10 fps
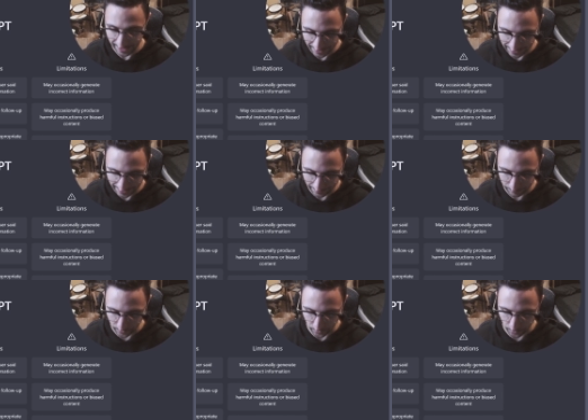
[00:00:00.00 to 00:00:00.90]

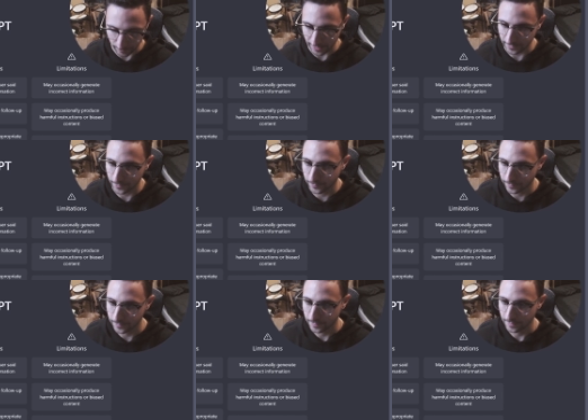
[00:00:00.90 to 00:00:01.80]
hamburger menu.
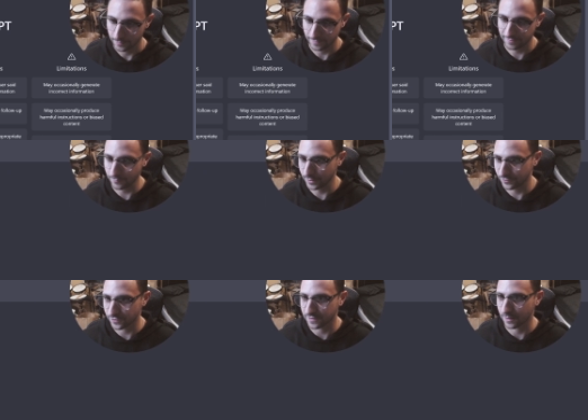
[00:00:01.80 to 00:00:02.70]
Let's see what it
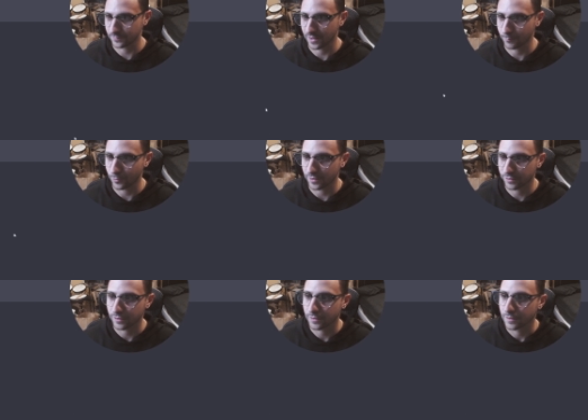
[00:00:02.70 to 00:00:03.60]
just comes up with.
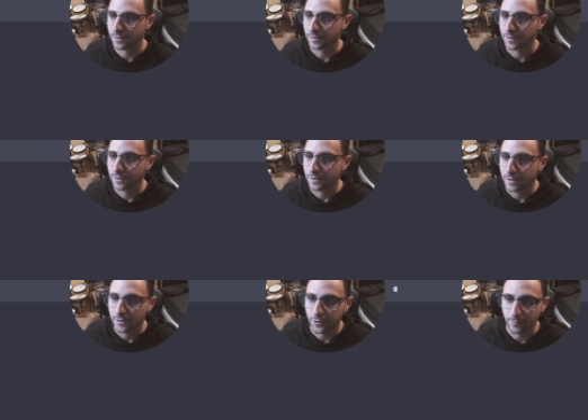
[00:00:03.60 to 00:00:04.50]

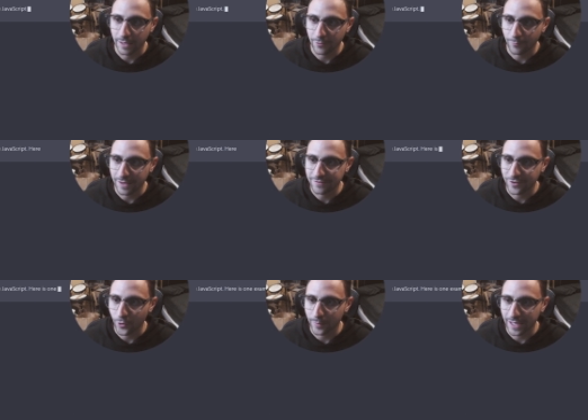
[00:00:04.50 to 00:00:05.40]
There are many ways to
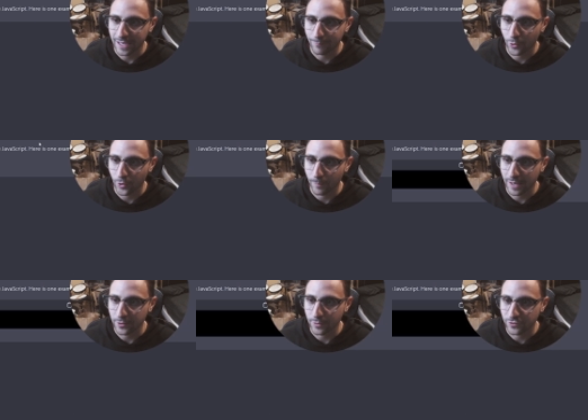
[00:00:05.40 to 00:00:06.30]
open a hamburger
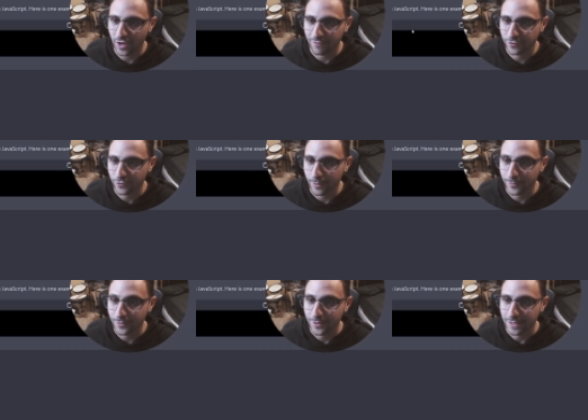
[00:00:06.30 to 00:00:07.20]
menu in JavaScript.
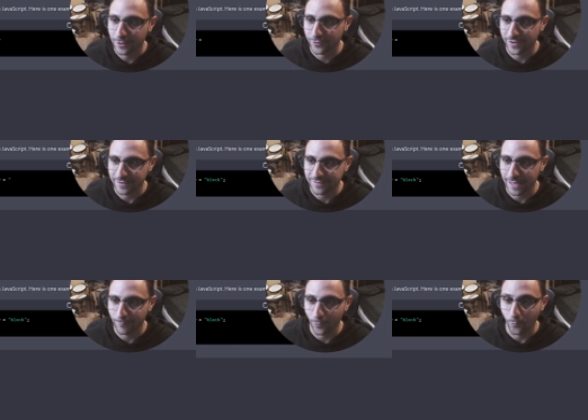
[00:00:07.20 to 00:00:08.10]
Here's an
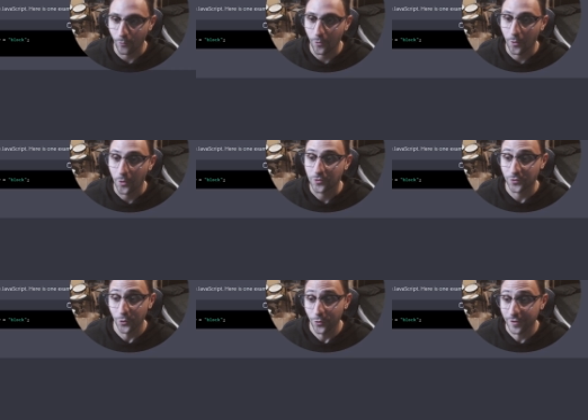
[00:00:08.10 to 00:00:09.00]
example.
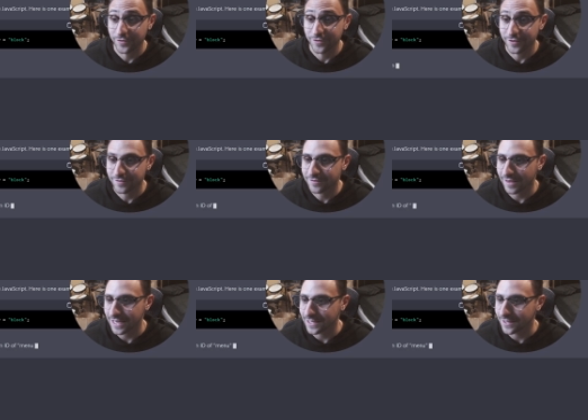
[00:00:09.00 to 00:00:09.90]
Dude, this is
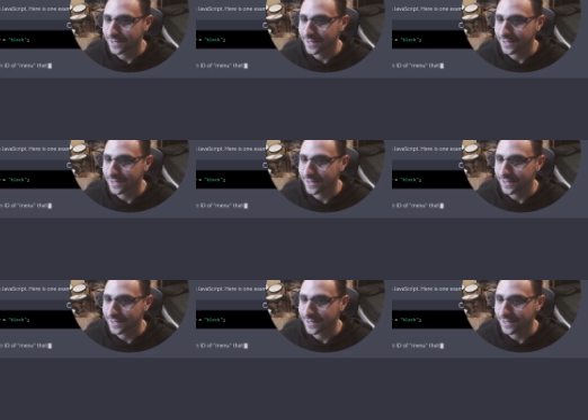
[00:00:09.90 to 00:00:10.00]
insane.